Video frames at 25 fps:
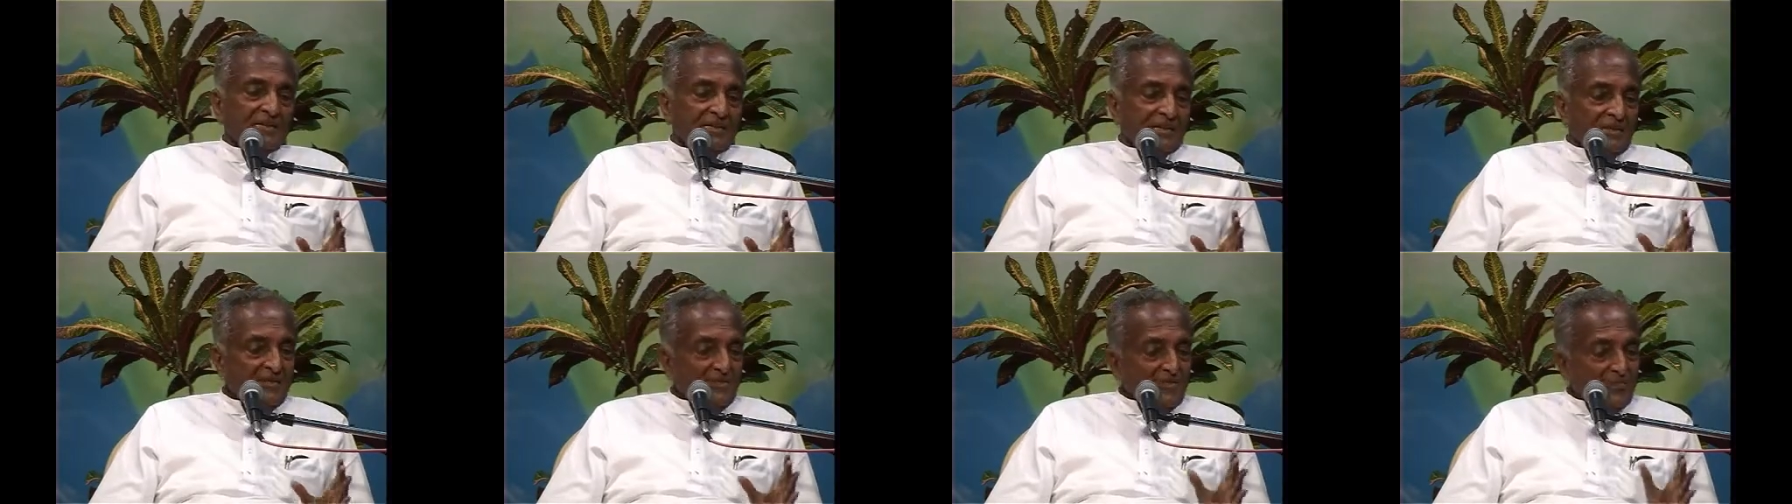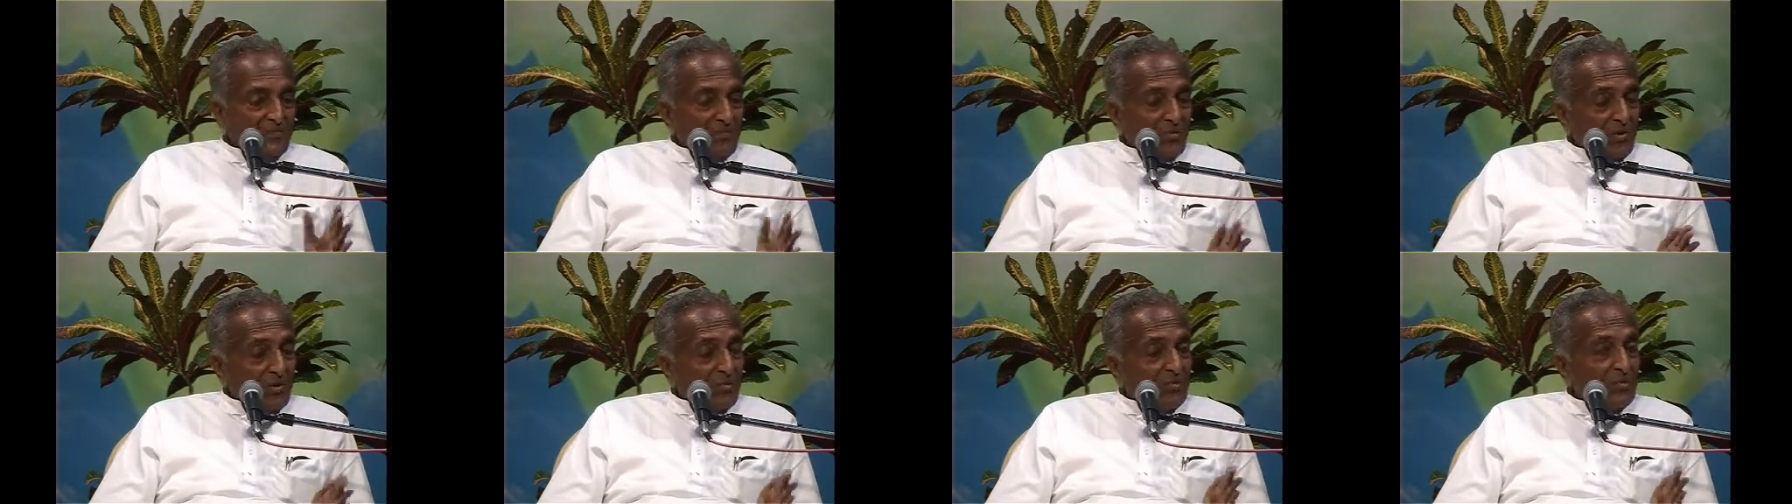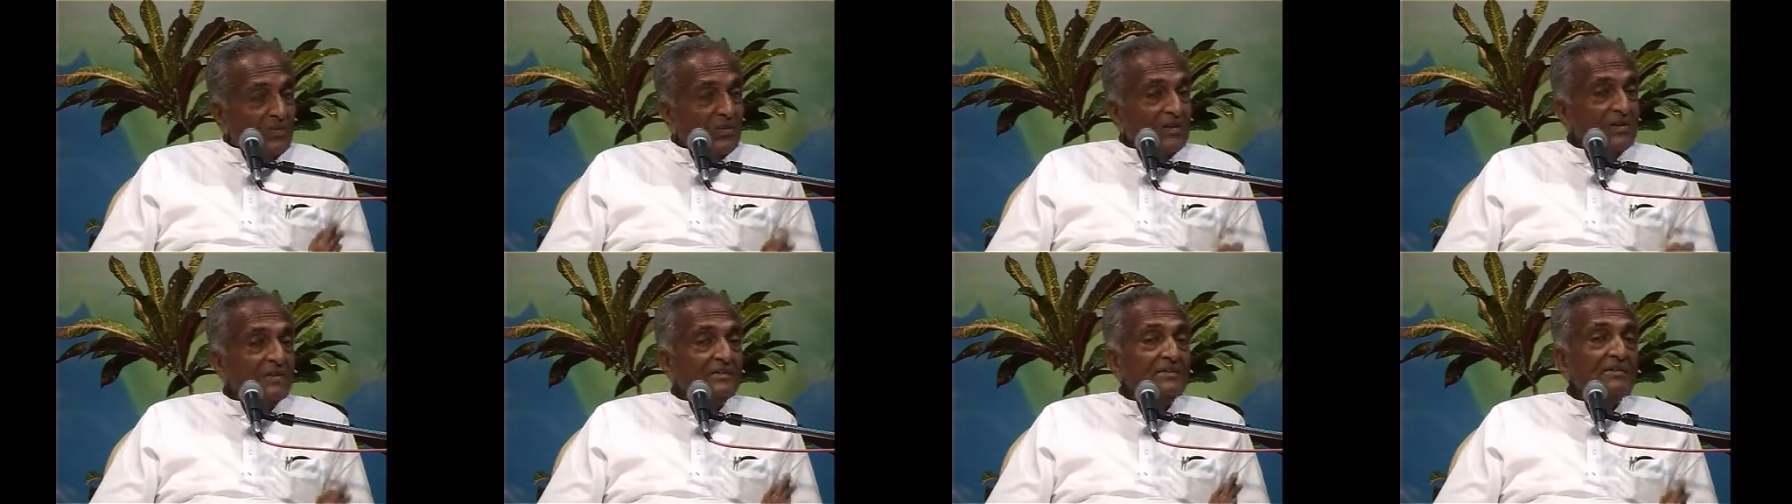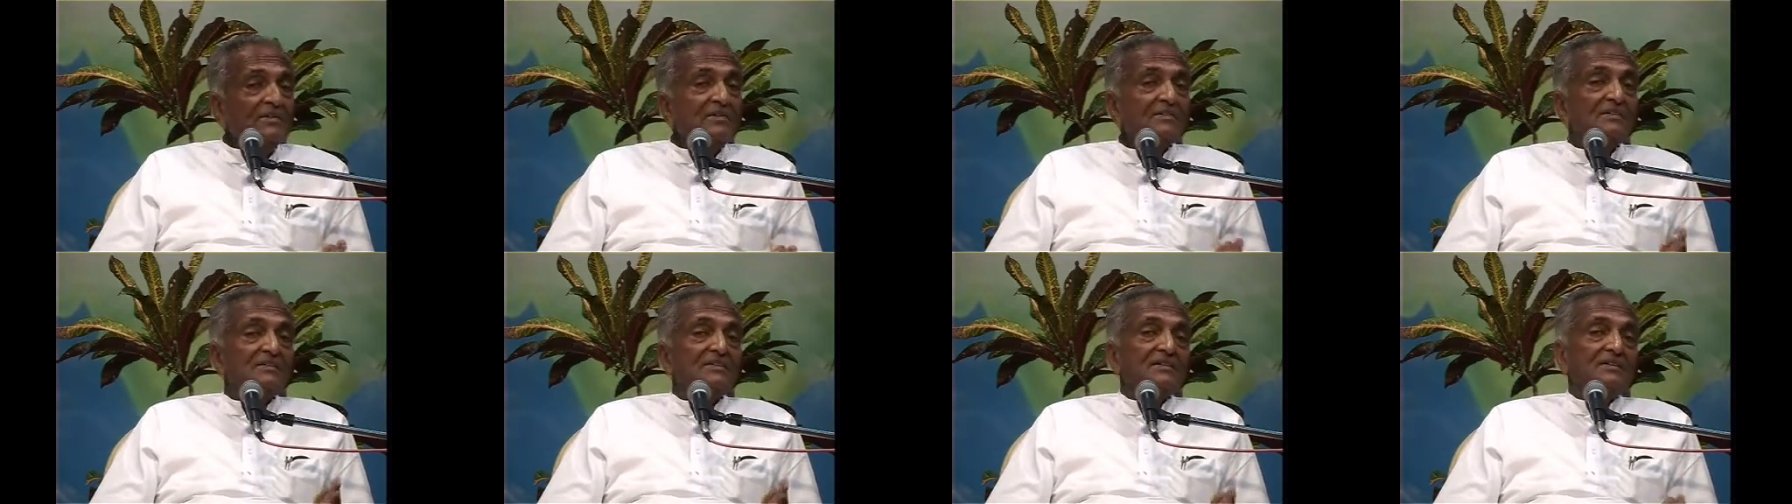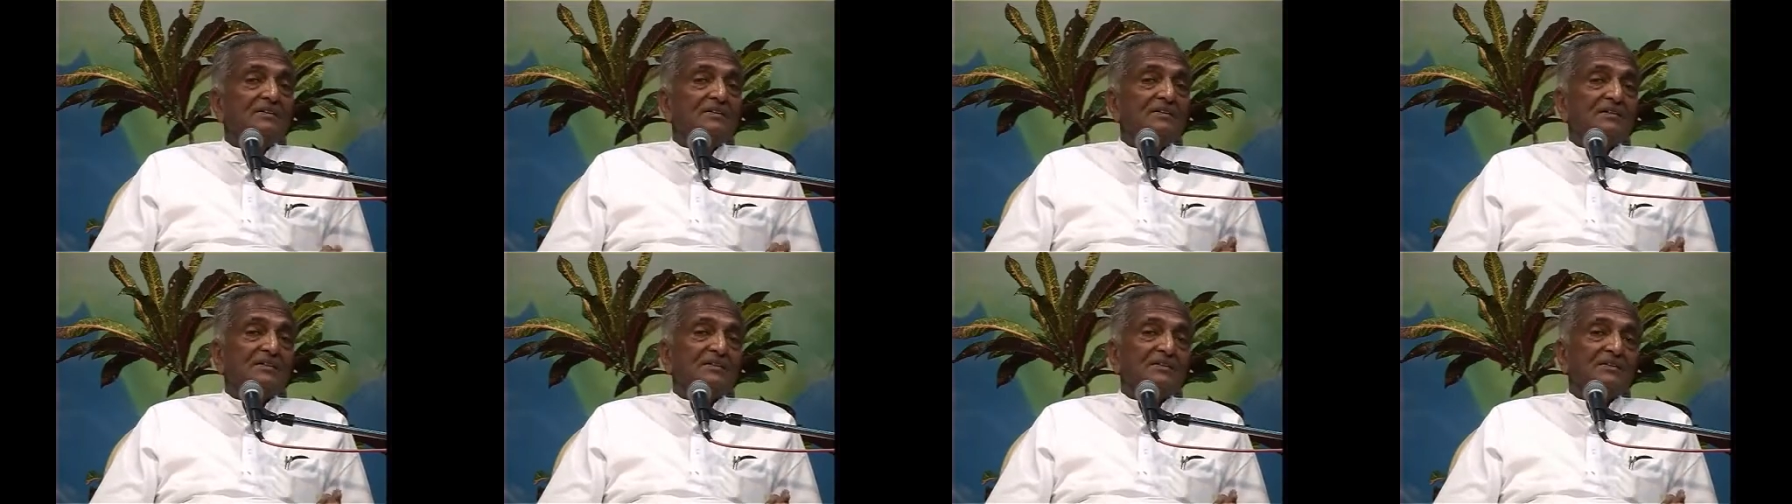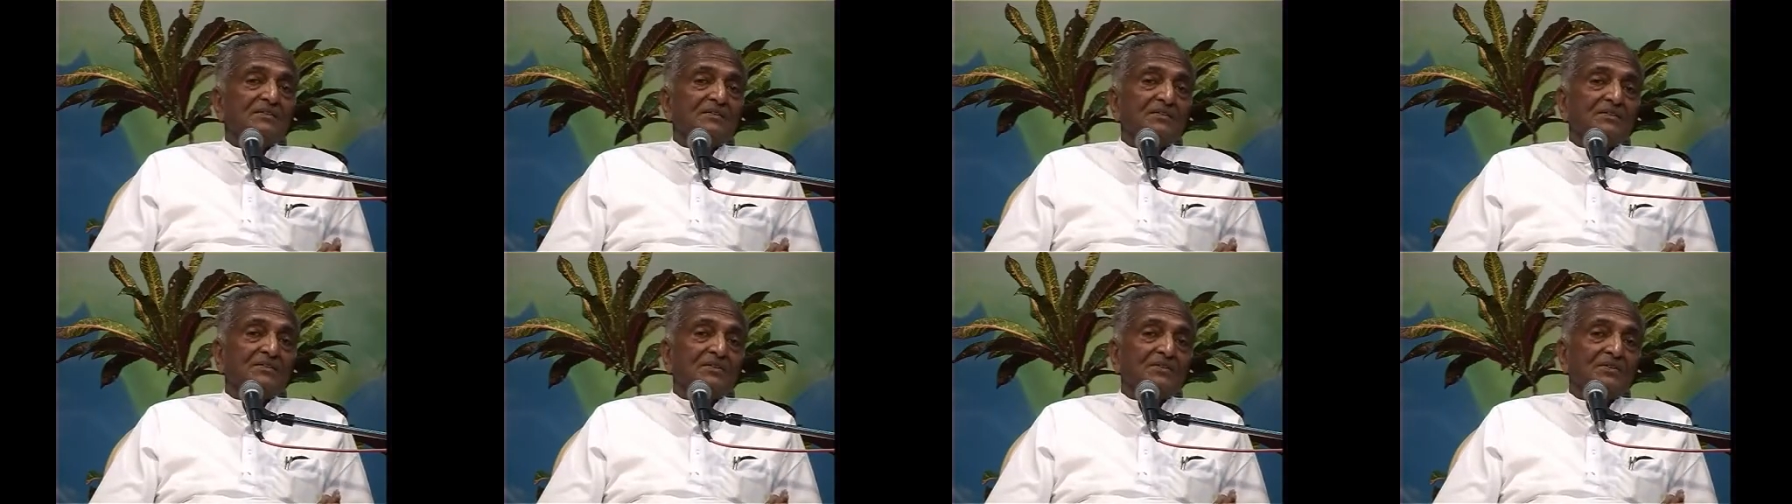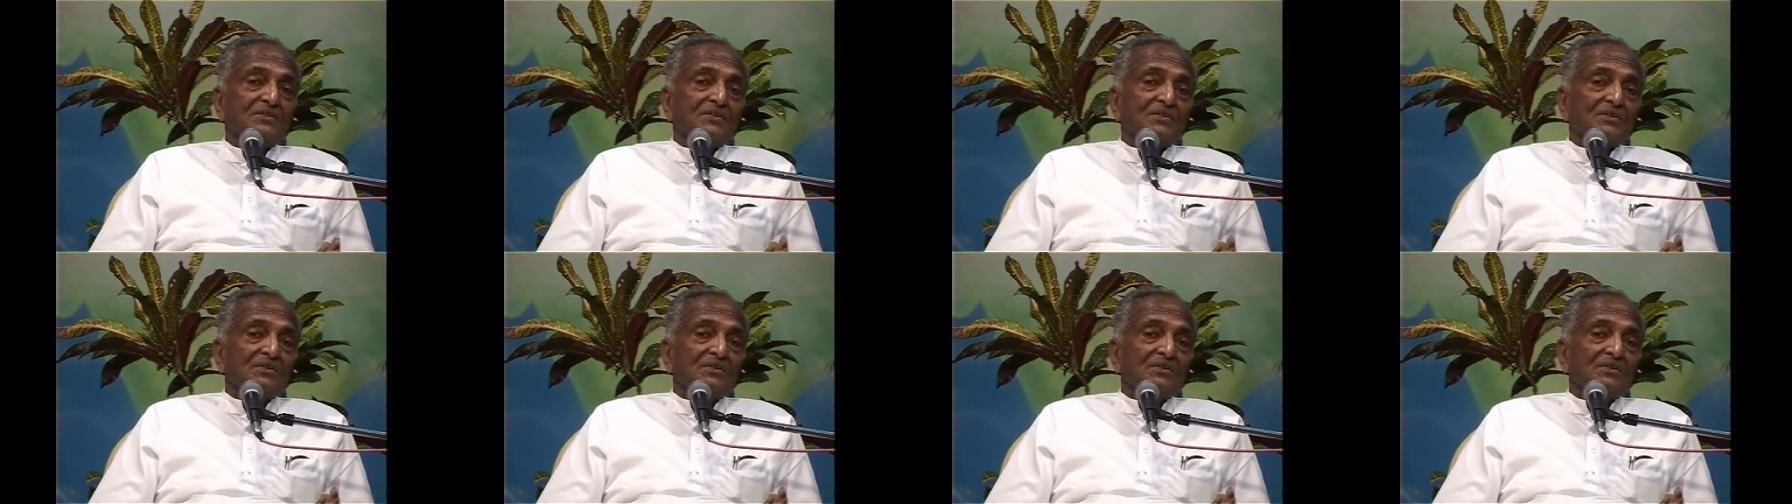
gave proper understanding